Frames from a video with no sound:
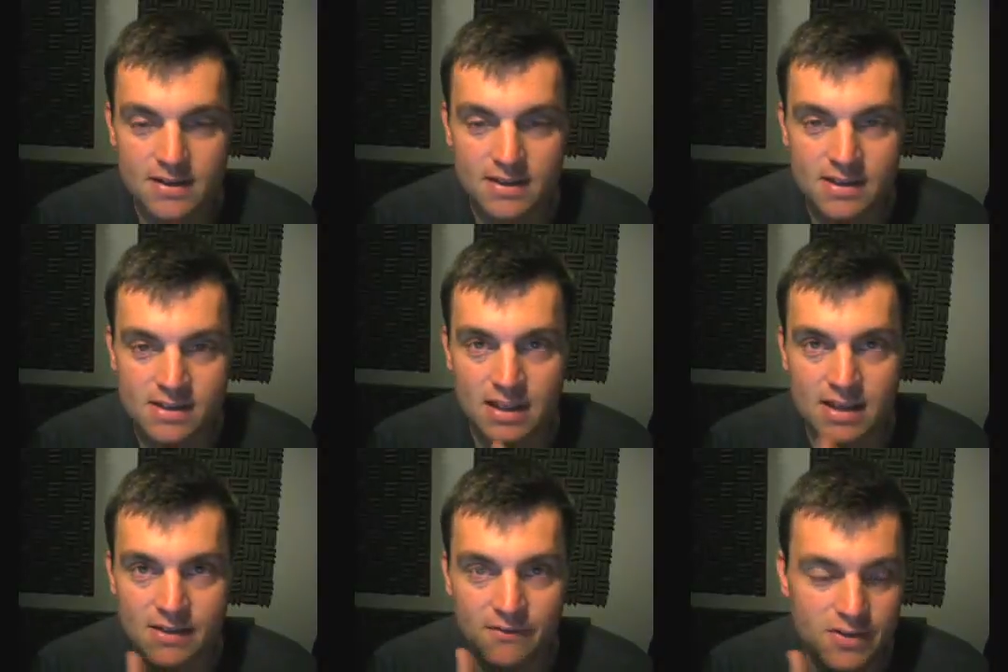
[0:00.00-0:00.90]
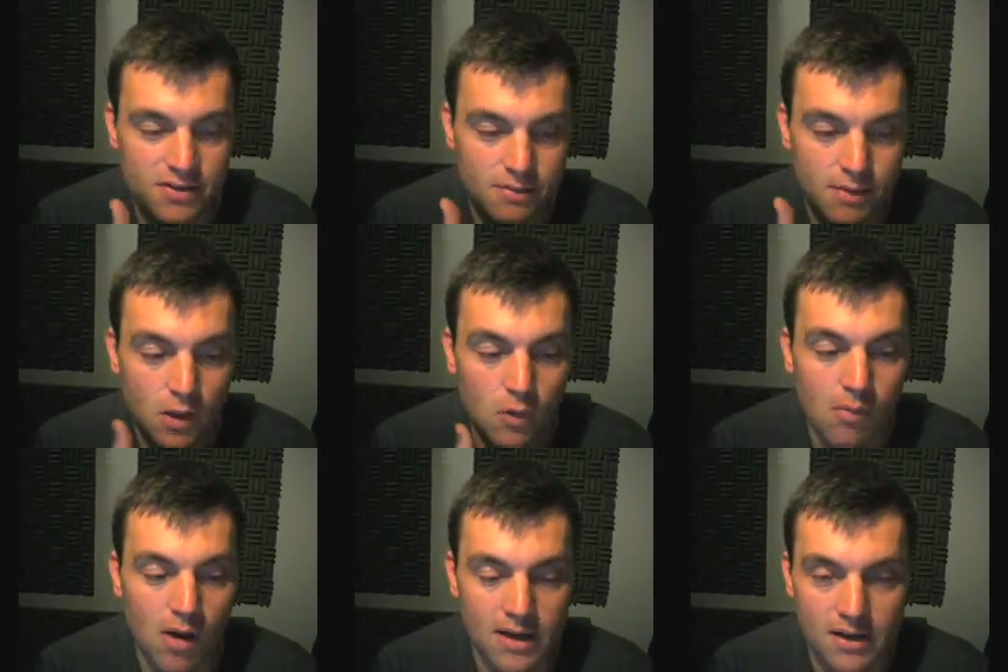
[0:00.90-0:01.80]
this less emphasis on my lower
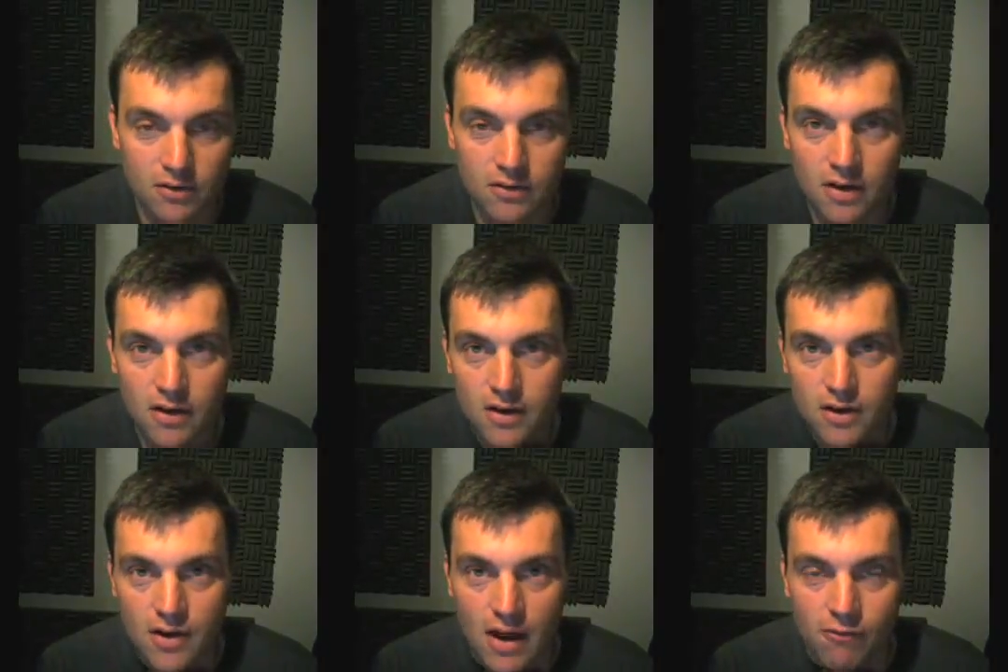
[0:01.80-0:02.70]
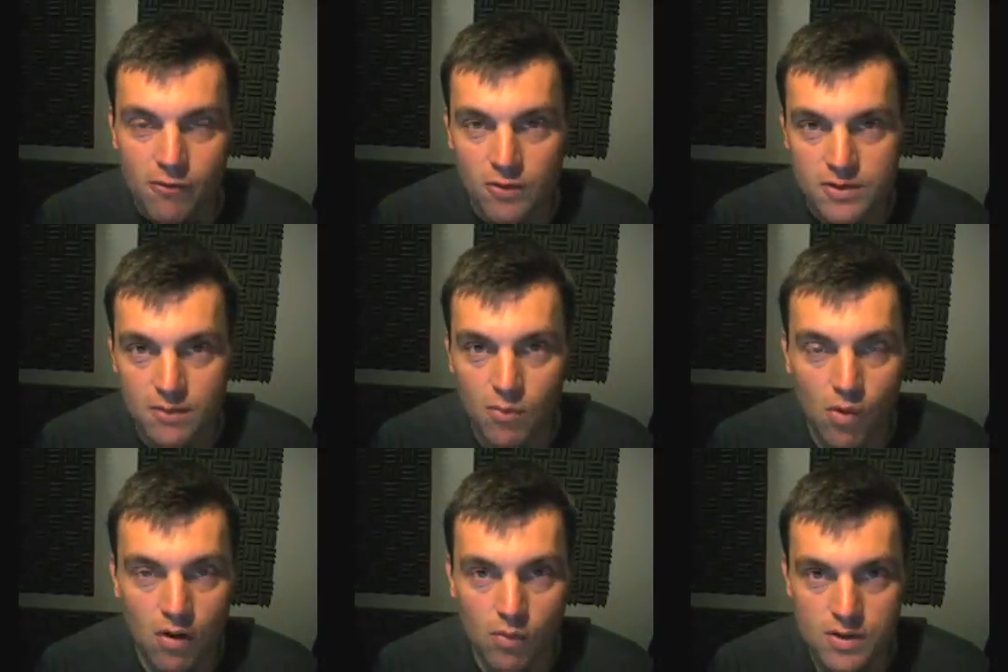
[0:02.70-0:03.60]
body. You're now focusing
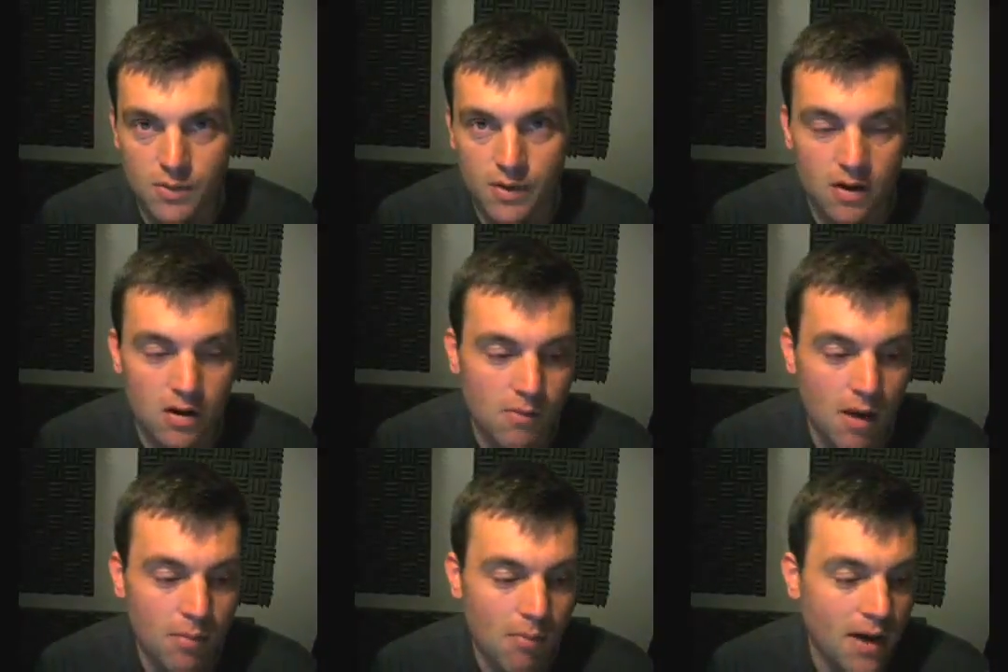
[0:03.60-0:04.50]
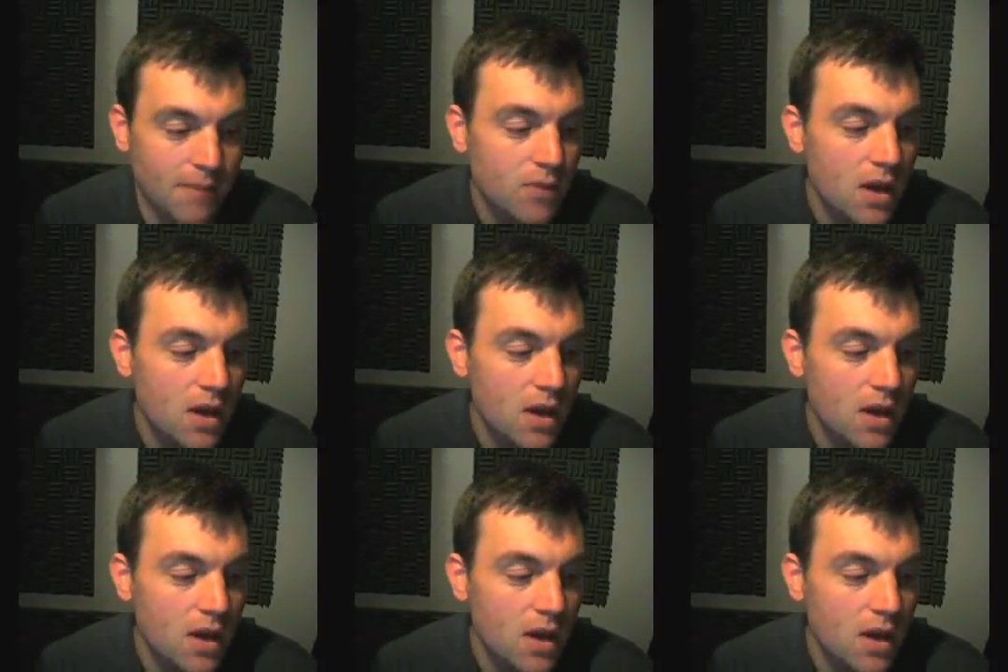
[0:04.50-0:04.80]
more on what's going on in my upper body.